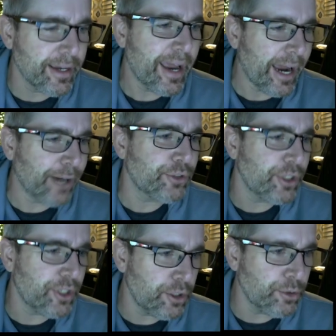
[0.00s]
how to
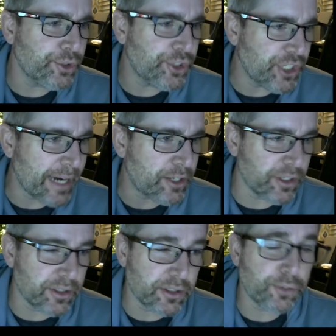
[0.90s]
use
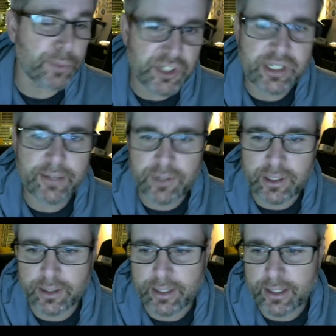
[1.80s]
sections,
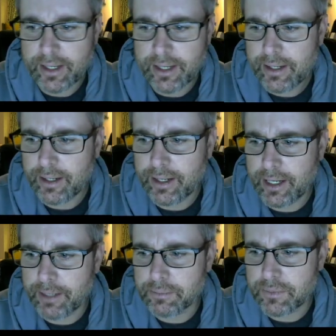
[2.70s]
specifically
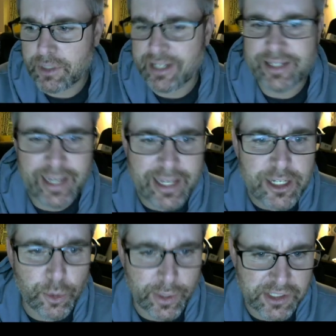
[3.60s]

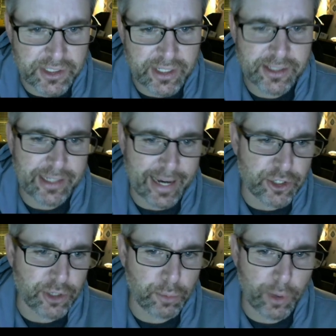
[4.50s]
continuous
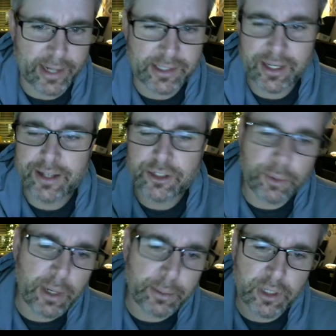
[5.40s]
section breaks, to
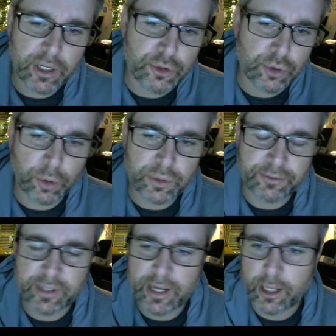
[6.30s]
be able to control
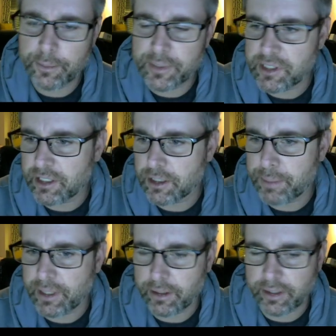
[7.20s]
different elements
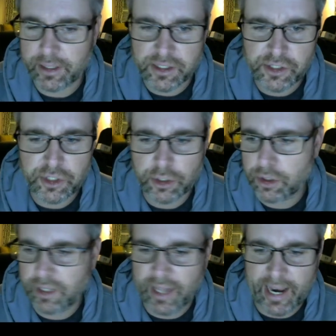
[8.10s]
independently. This is a
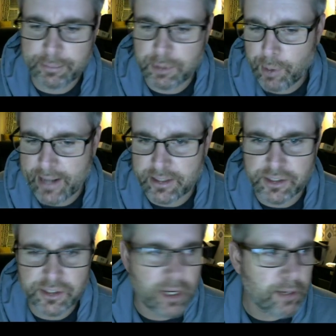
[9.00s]
good lab to
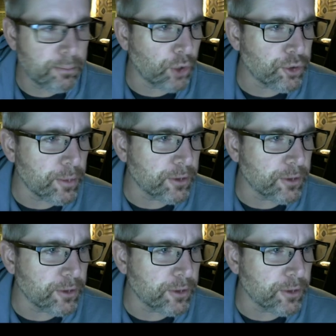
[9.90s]
practice multiple